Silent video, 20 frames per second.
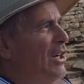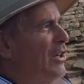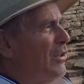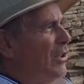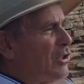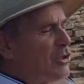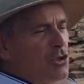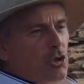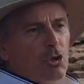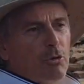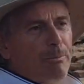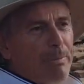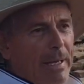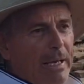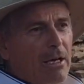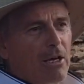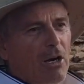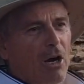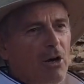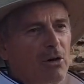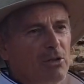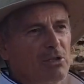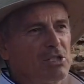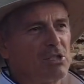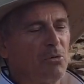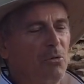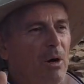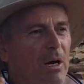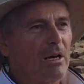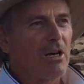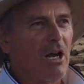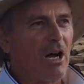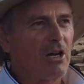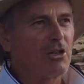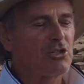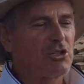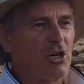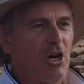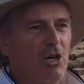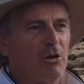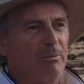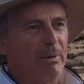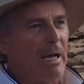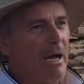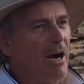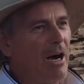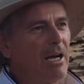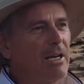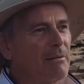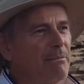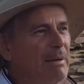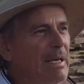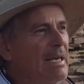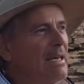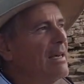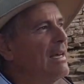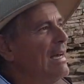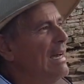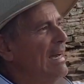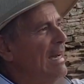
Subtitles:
the two big cones, the one large cone behind me